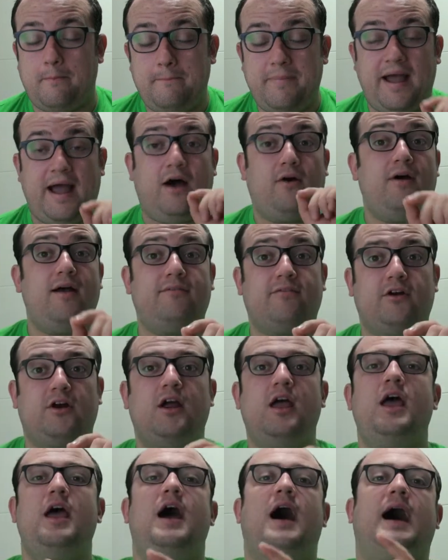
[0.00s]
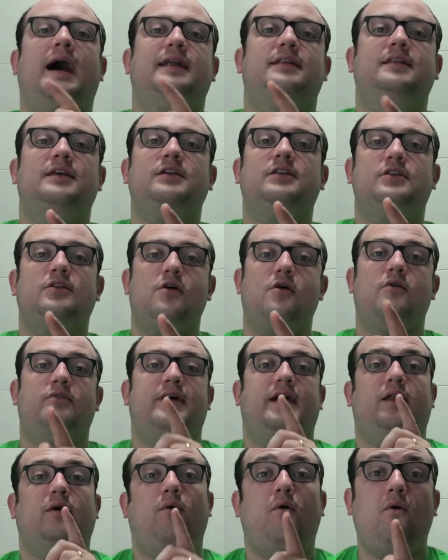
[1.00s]
However, I did know
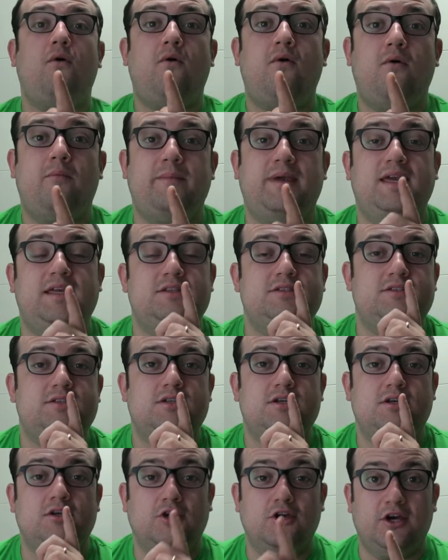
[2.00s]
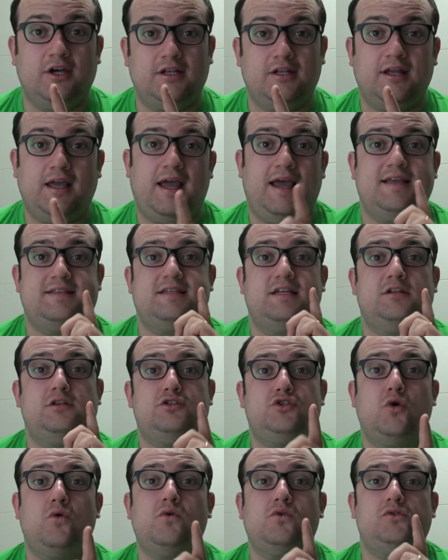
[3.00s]
that ho means good, as in
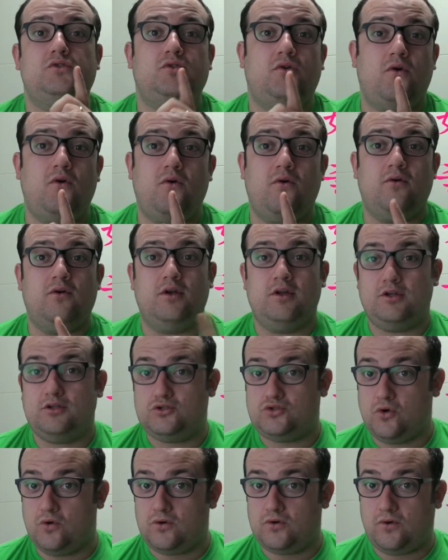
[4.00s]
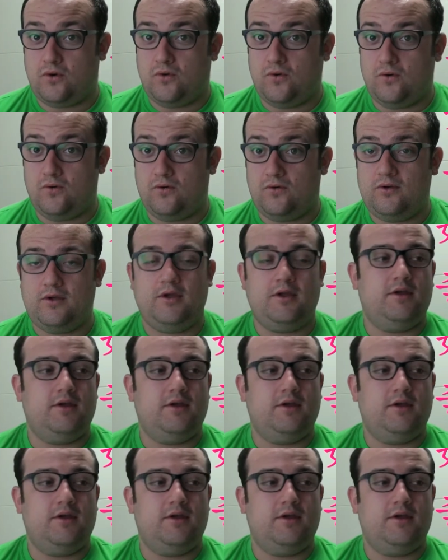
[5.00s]
jor ho, jor ho.